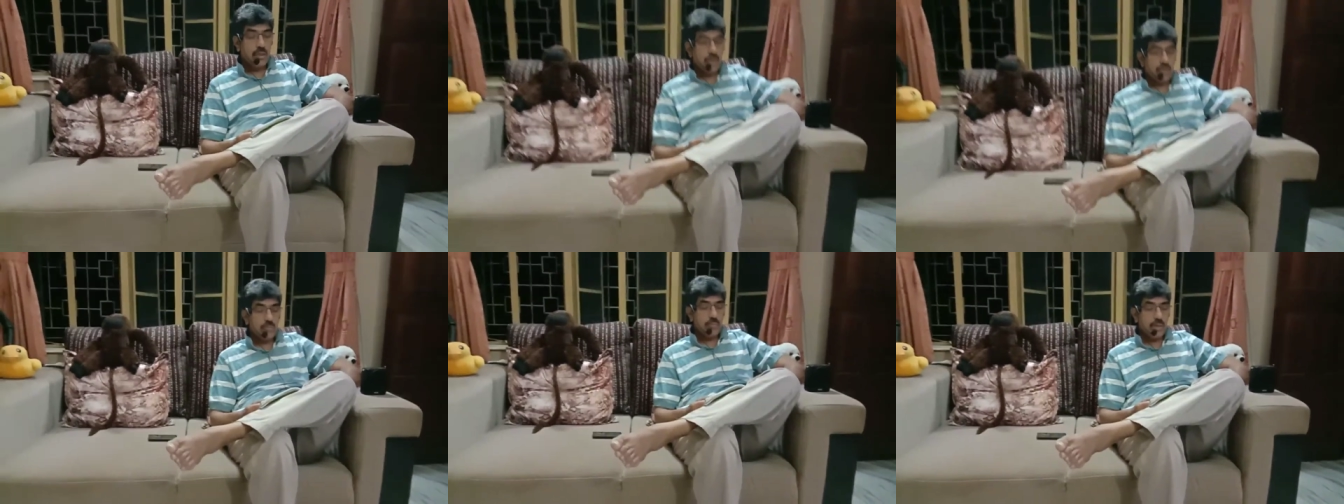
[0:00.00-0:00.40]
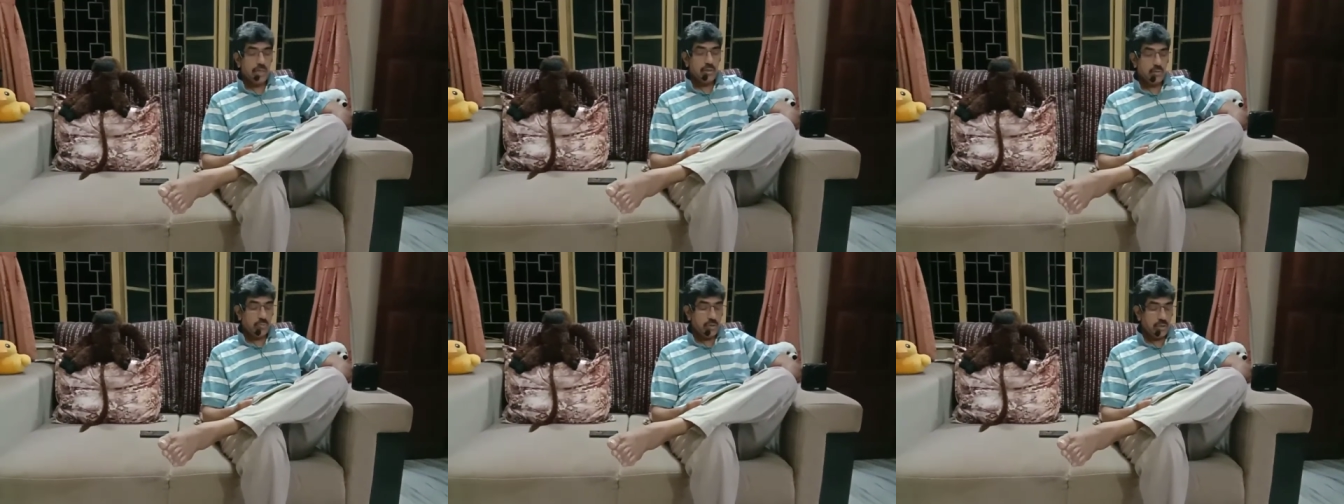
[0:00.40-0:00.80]
In my
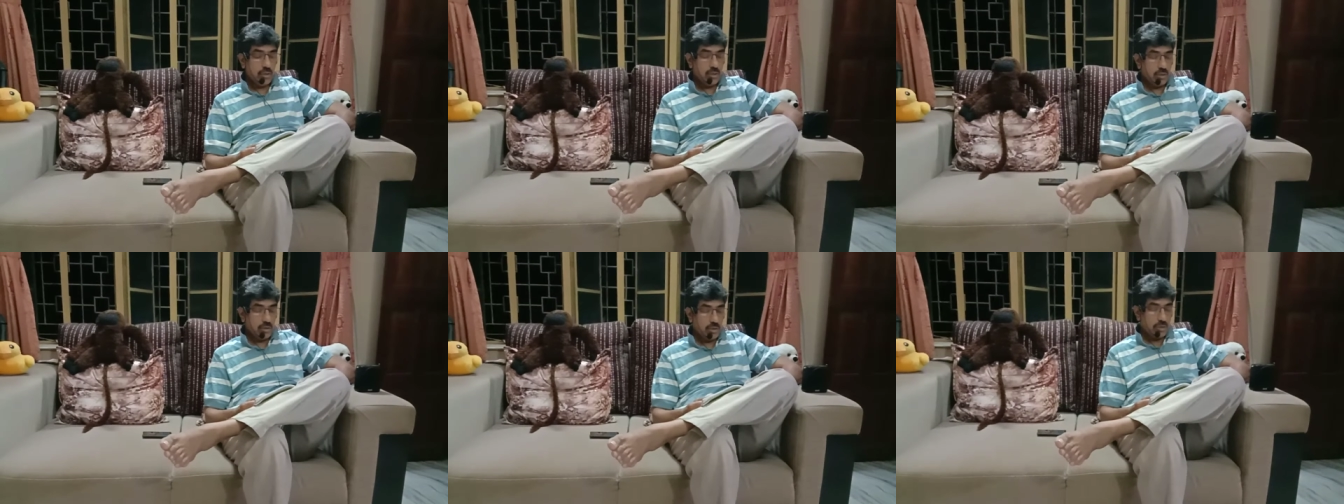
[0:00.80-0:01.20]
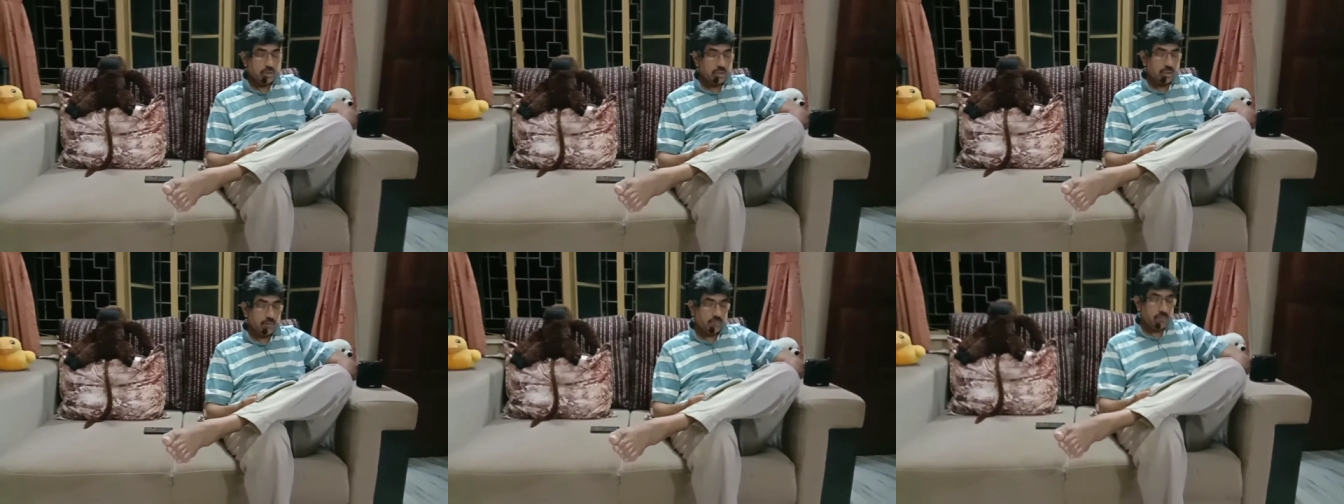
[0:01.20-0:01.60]
opinion, it's
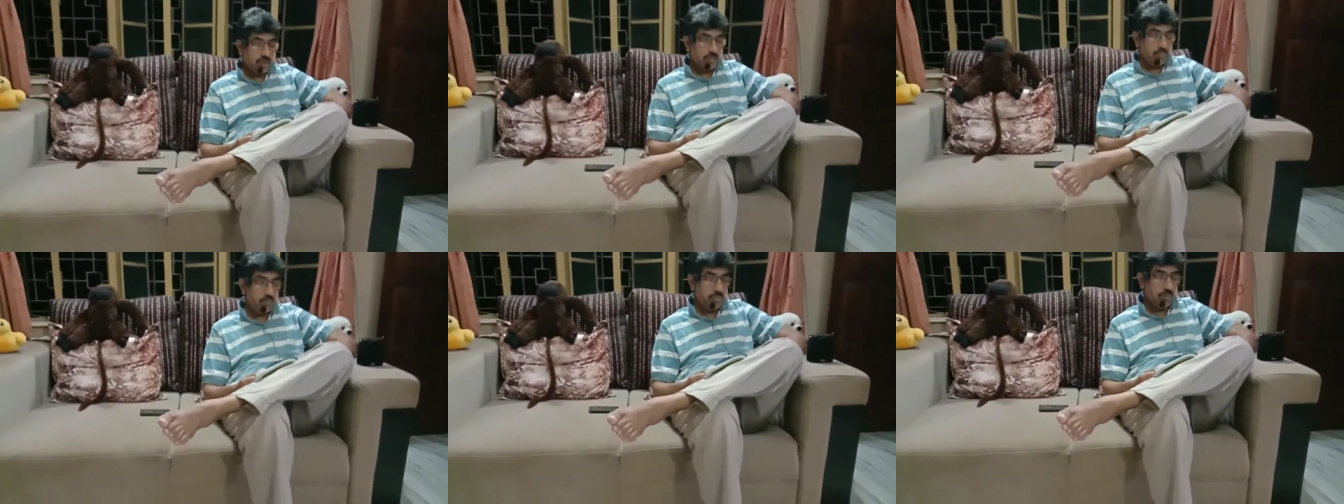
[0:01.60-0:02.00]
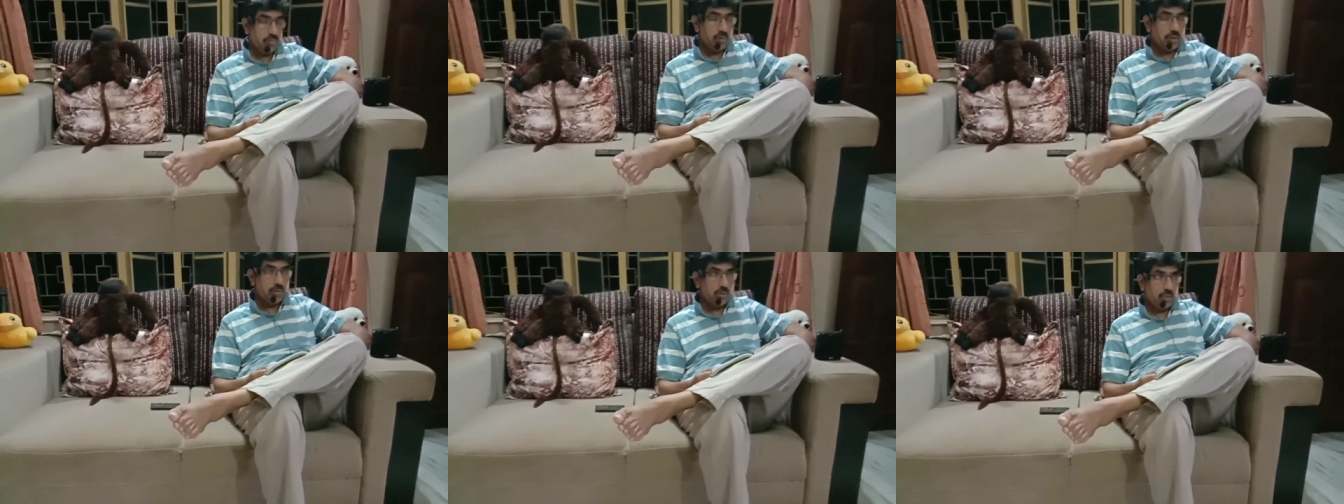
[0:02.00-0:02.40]
even
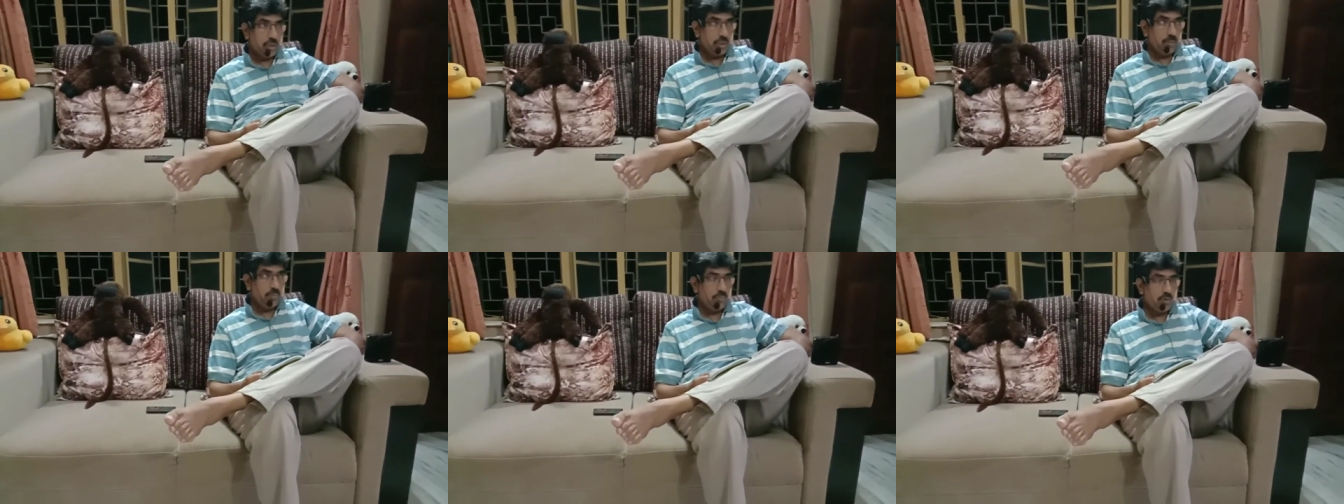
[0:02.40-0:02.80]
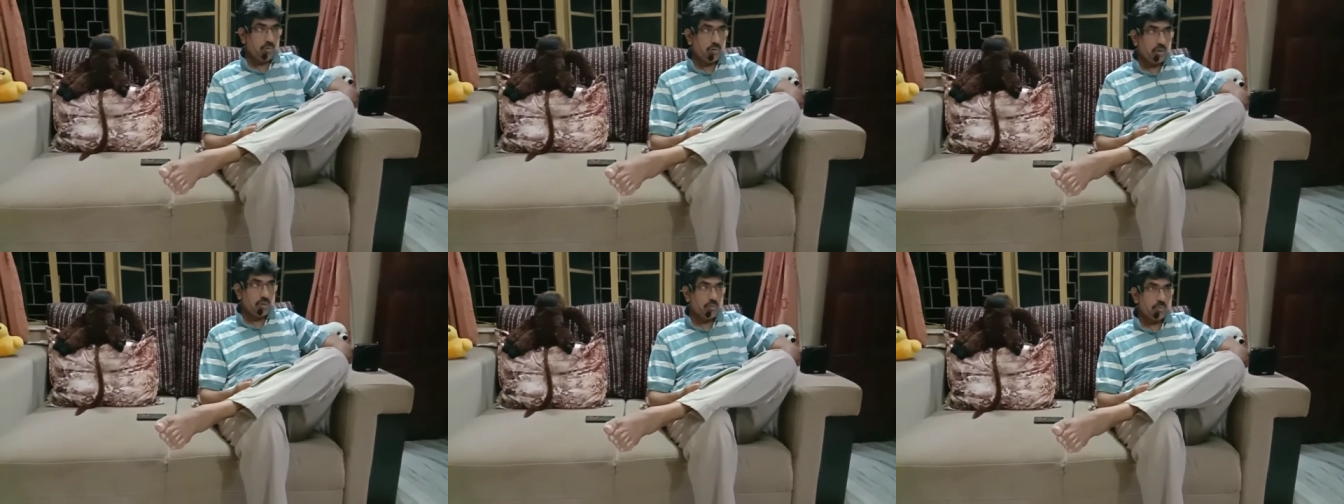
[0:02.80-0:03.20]
impudent.
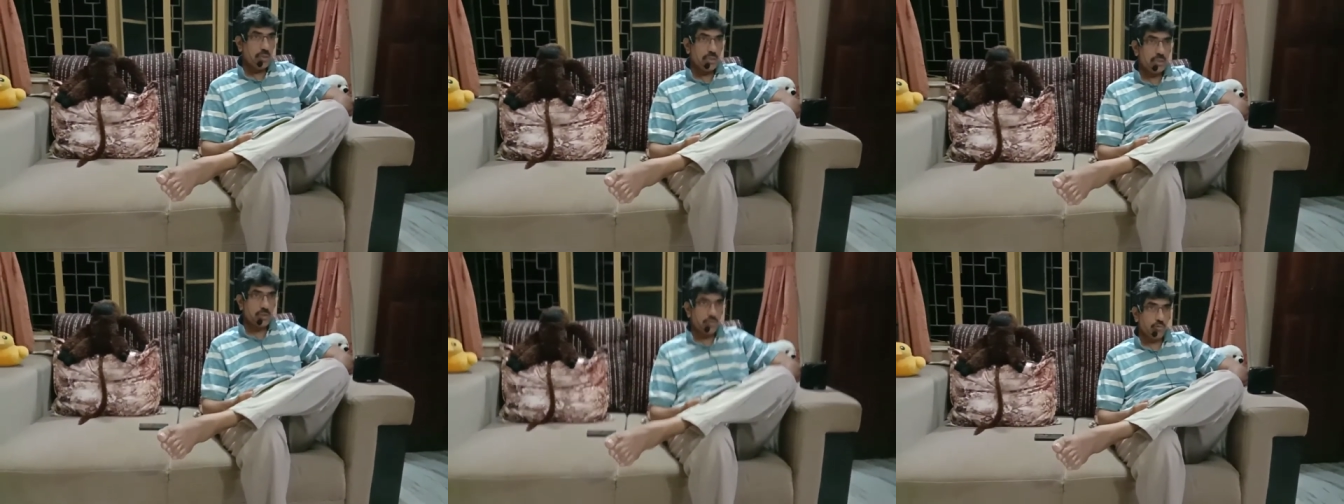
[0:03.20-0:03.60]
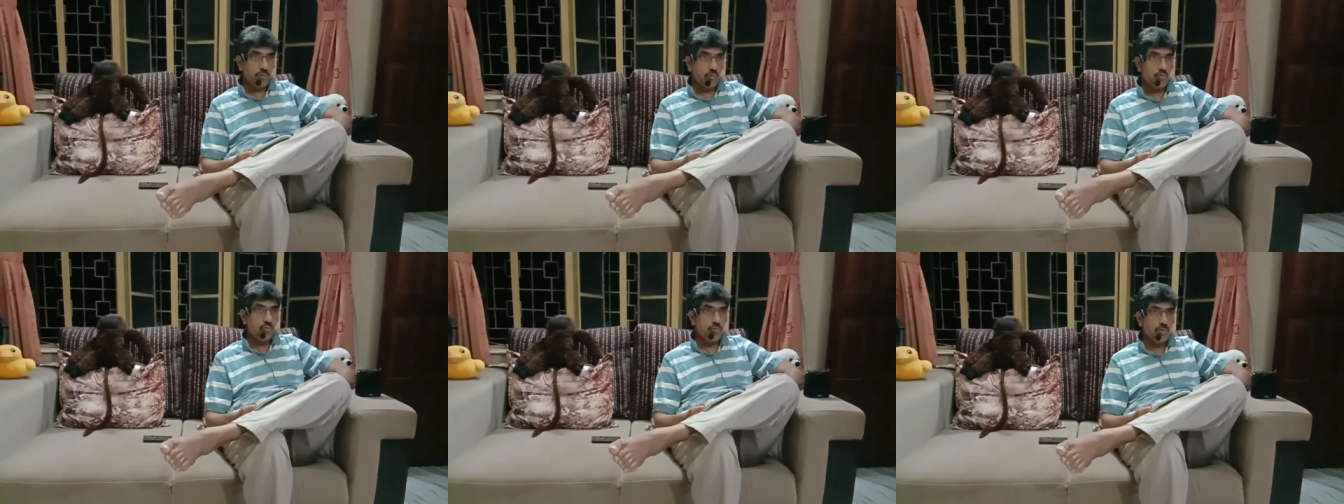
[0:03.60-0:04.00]
Impudent means
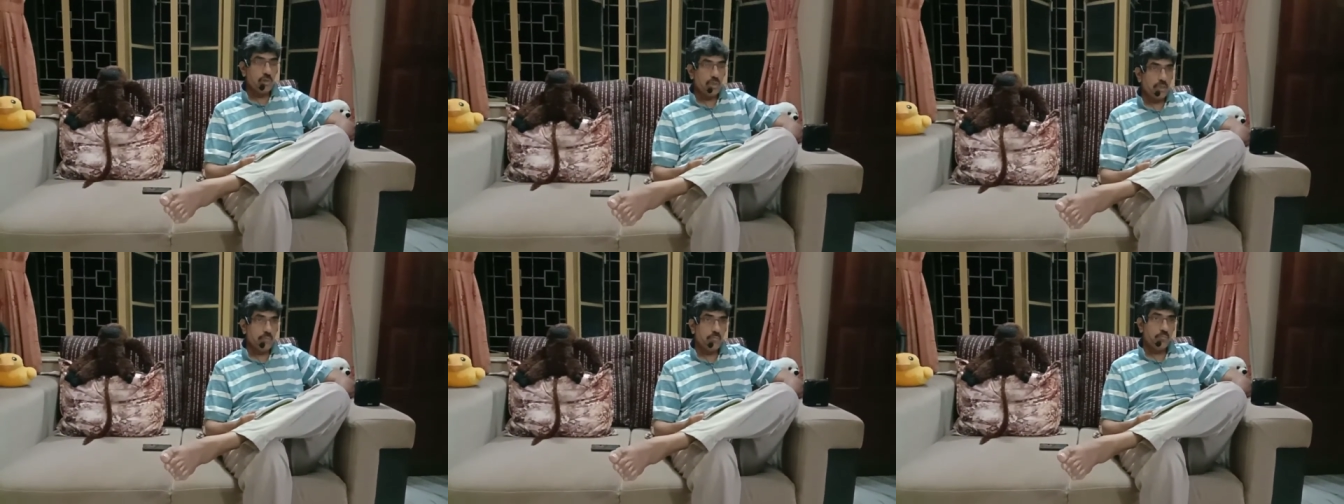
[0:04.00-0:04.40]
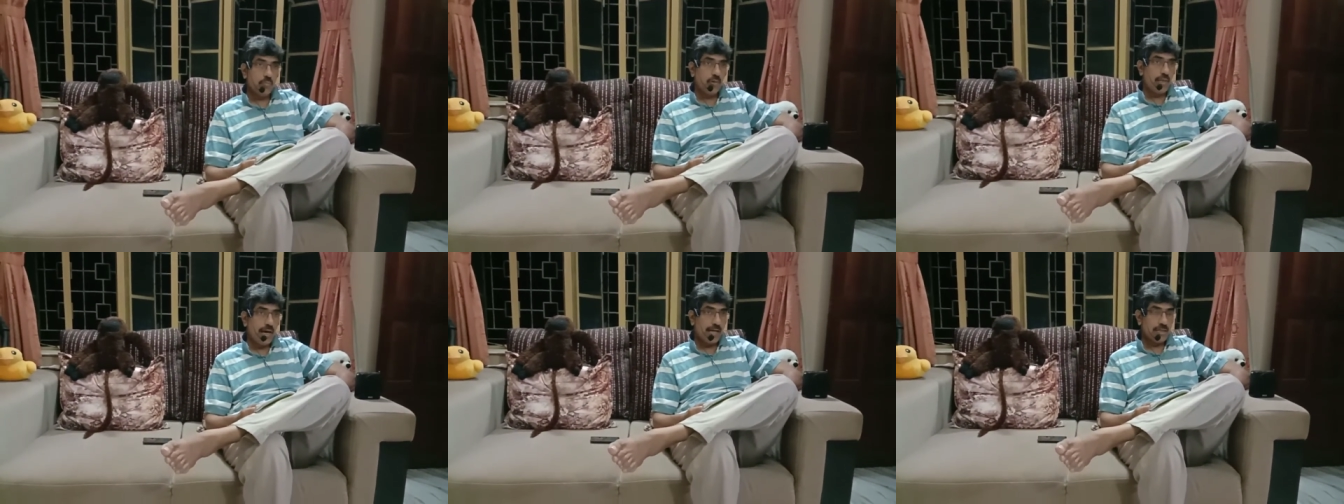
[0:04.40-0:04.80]
rude,
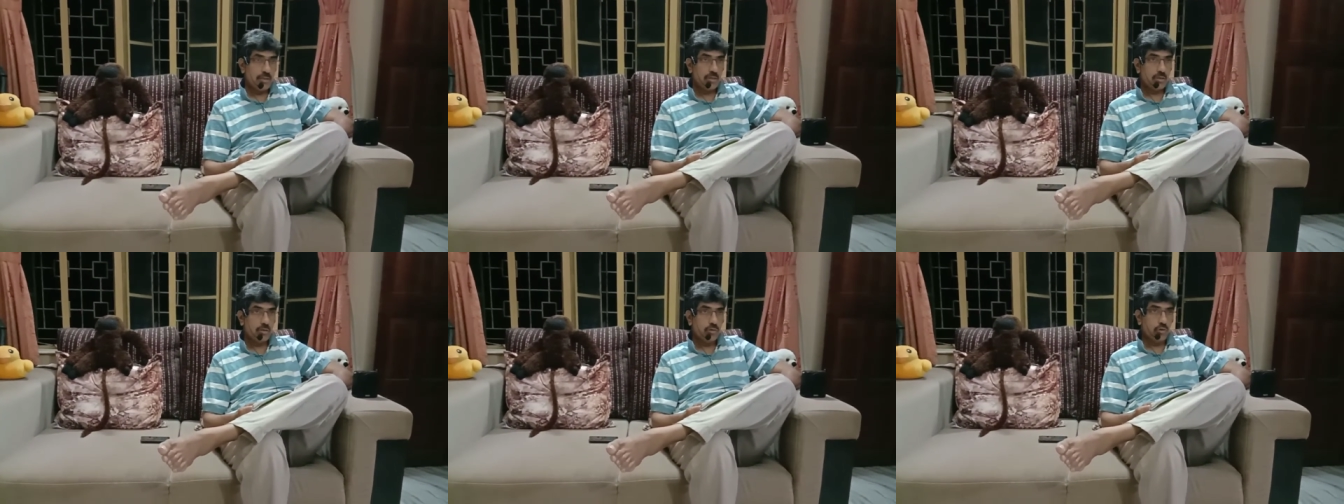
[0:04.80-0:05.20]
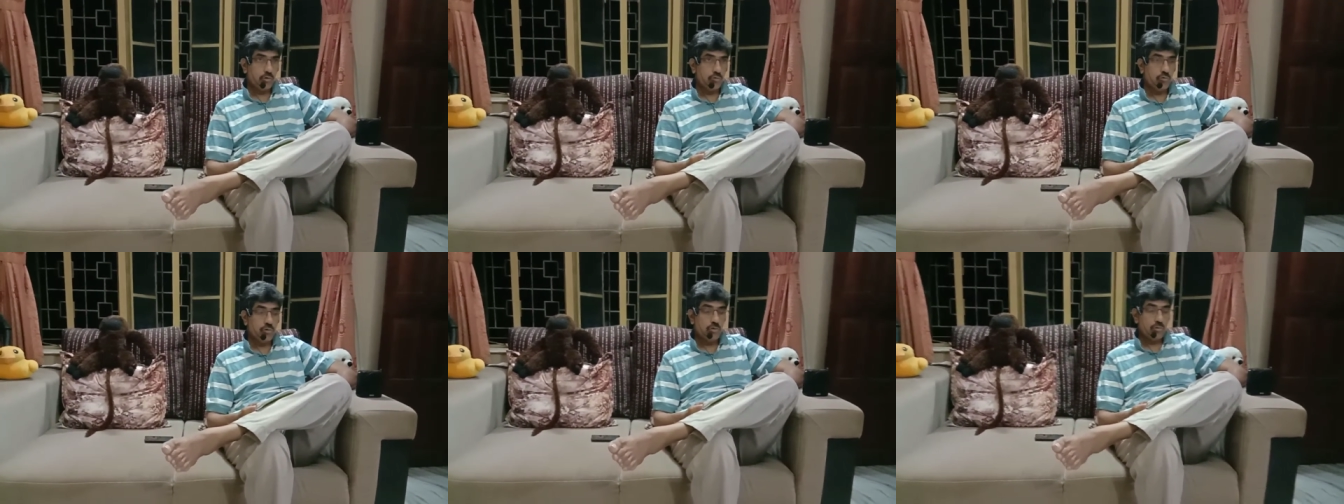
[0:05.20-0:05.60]
impolite,
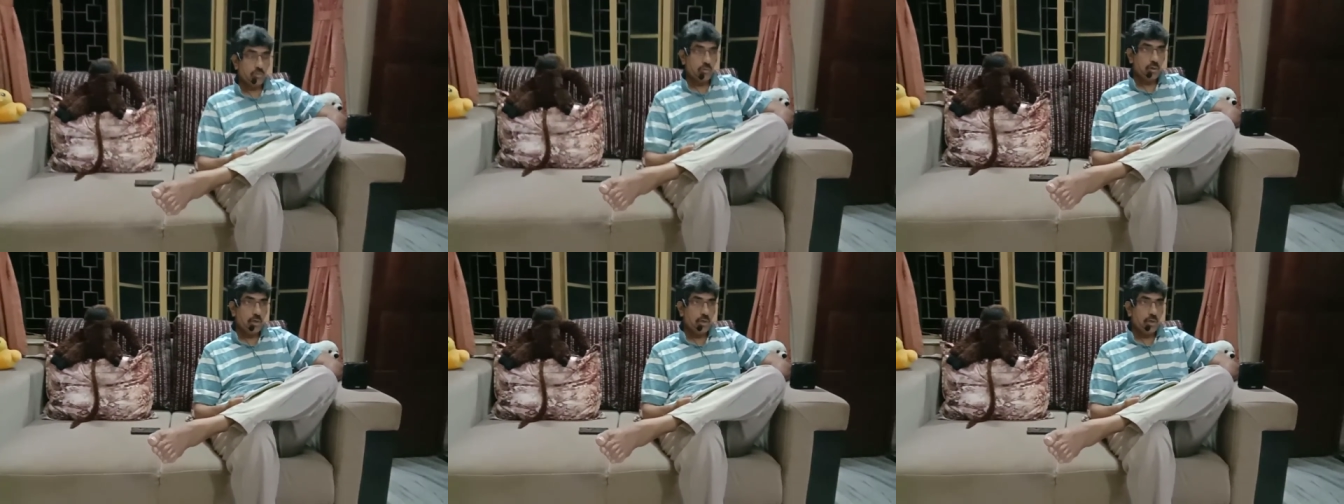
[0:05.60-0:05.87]
rude.